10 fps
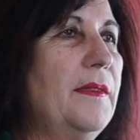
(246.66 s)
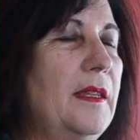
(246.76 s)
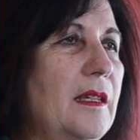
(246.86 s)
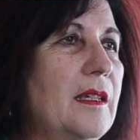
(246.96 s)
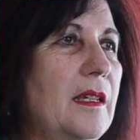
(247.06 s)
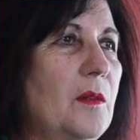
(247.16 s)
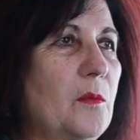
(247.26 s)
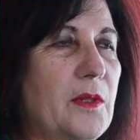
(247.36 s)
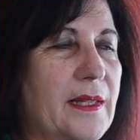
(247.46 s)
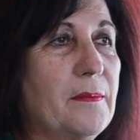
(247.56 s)
I think
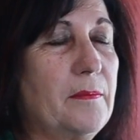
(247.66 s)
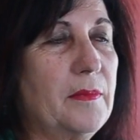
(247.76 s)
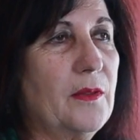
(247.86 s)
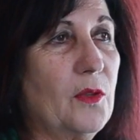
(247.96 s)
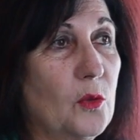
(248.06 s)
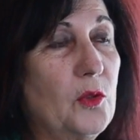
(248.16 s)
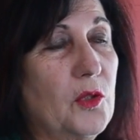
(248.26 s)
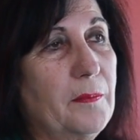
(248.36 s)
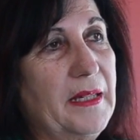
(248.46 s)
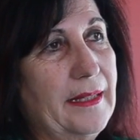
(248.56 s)
it was
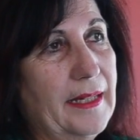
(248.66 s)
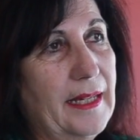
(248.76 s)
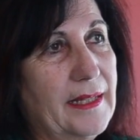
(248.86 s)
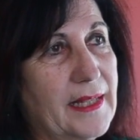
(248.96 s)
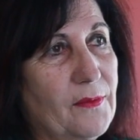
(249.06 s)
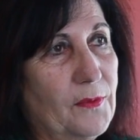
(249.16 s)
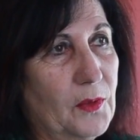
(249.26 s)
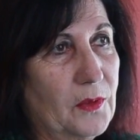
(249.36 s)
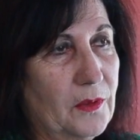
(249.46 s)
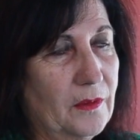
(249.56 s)
thought to be the case
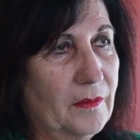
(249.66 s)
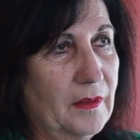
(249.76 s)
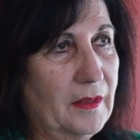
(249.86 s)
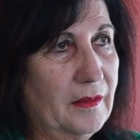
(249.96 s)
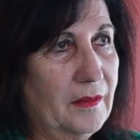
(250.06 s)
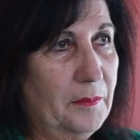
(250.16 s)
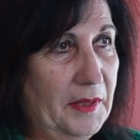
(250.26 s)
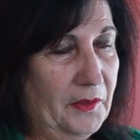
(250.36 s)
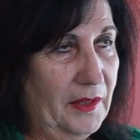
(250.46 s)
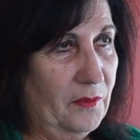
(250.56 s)
for a, a
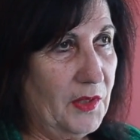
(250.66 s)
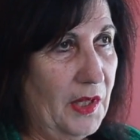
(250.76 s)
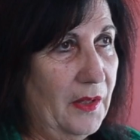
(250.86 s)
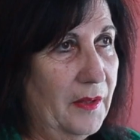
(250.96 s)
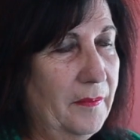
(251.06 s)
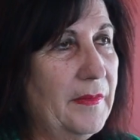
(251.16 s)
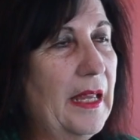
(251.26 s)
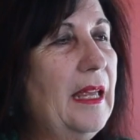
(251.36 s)
period of time,